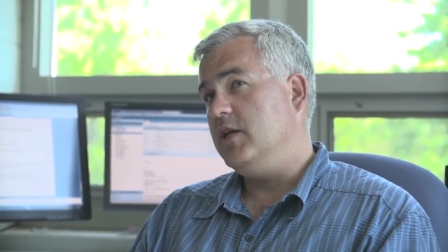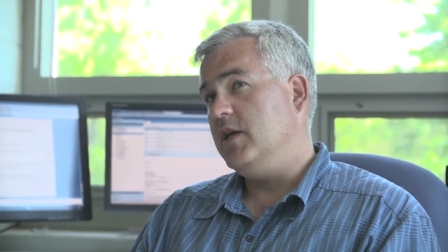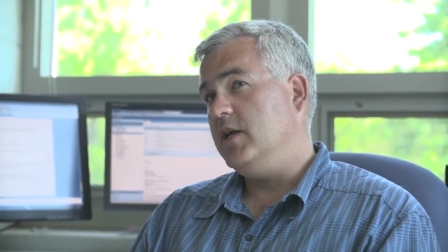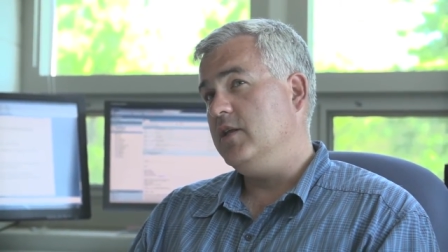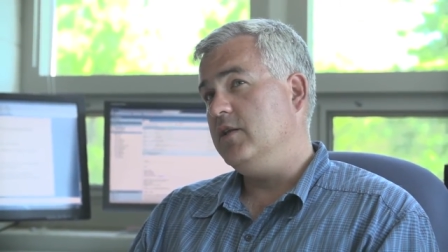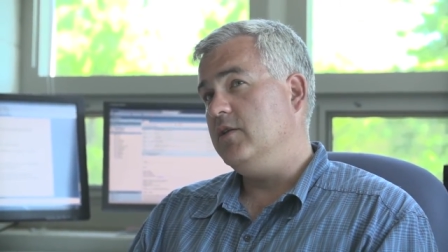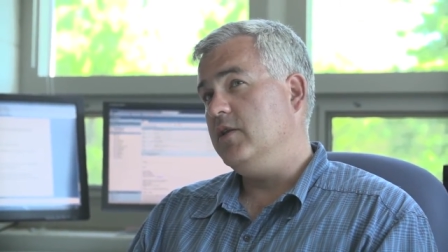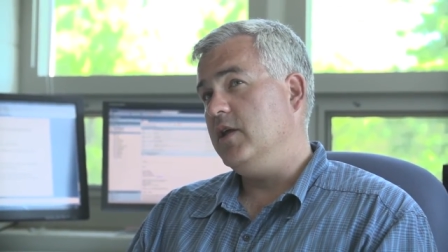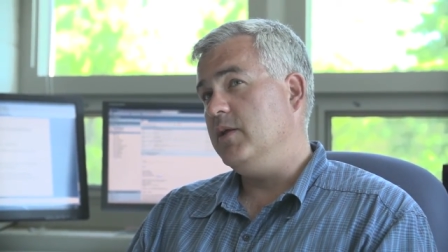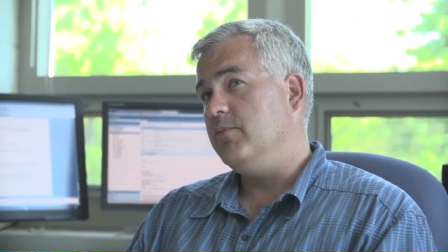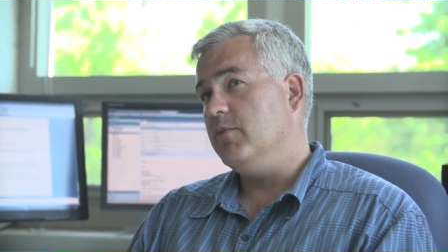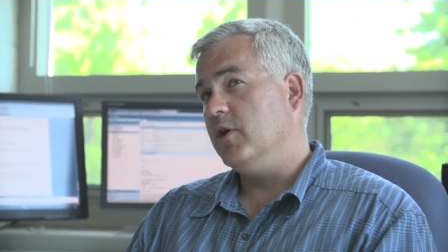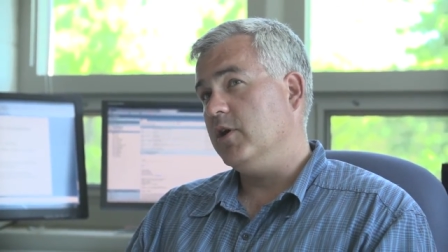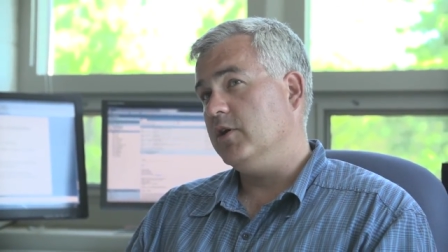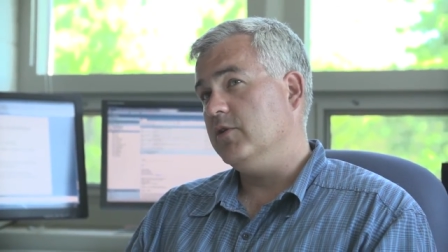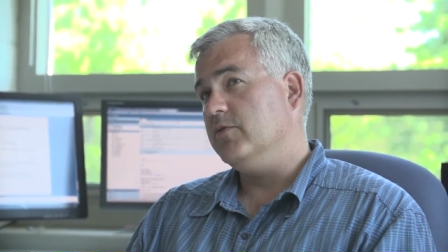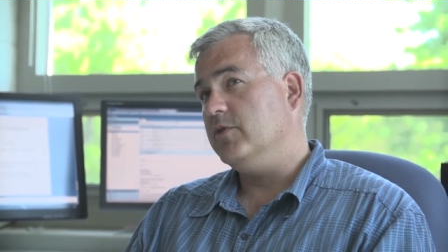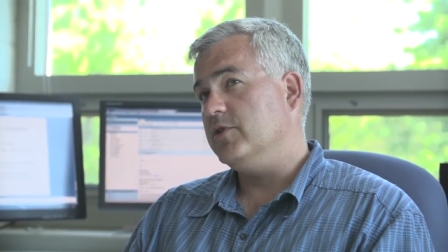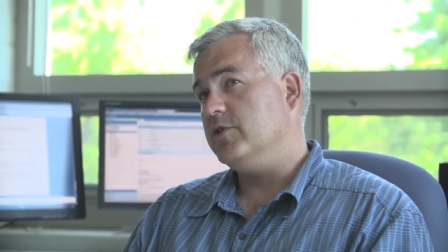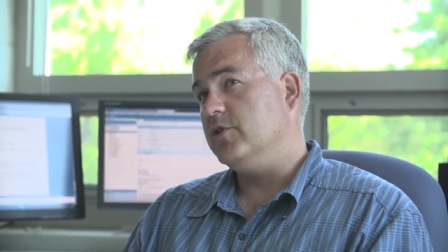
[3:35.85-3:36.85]
in, in
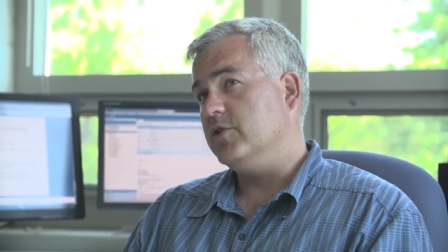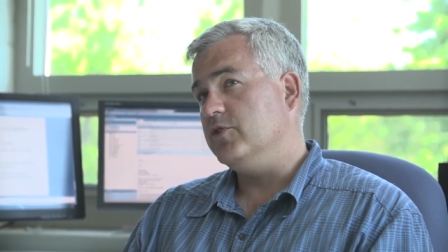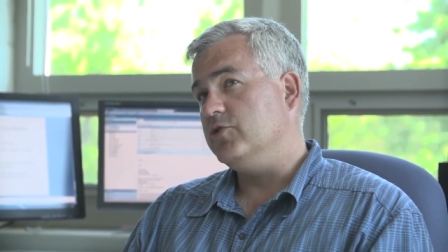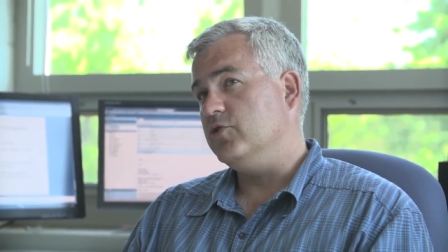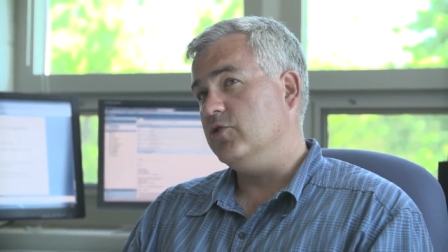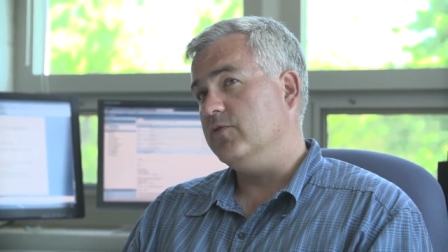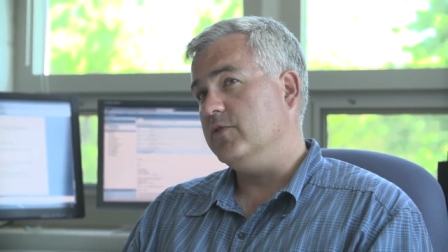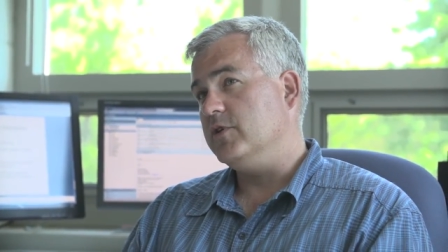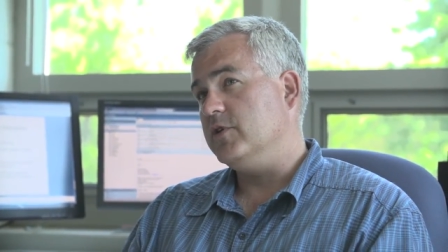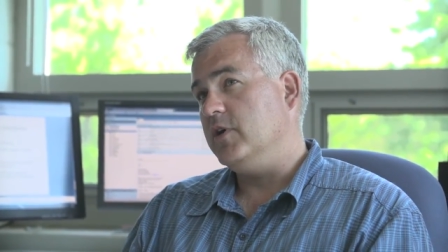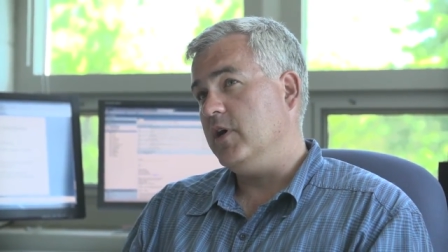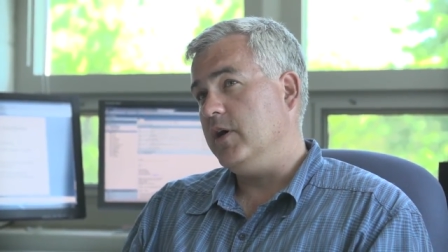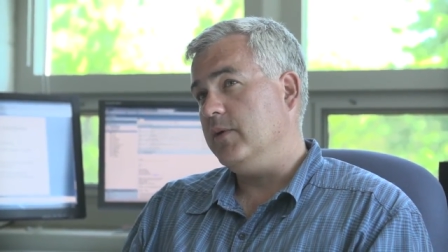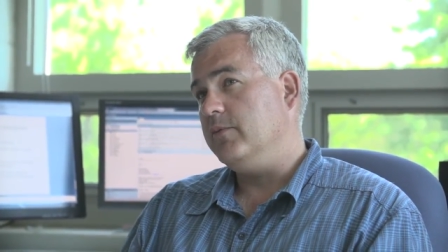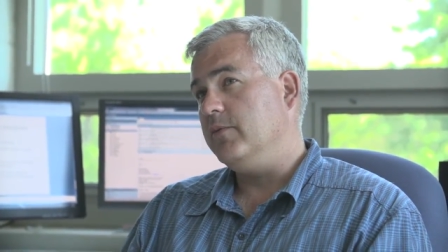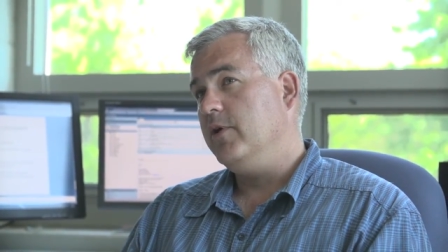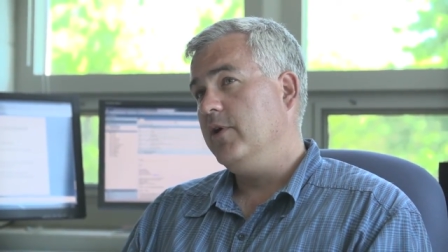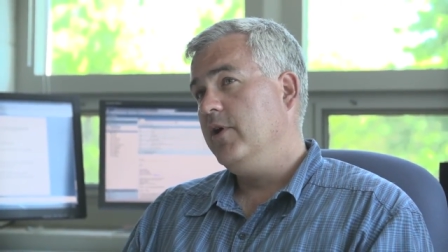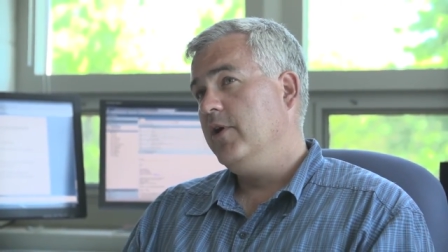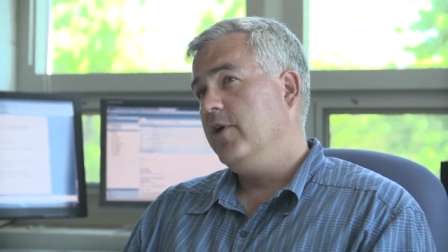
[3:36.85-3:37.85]
market returns over time.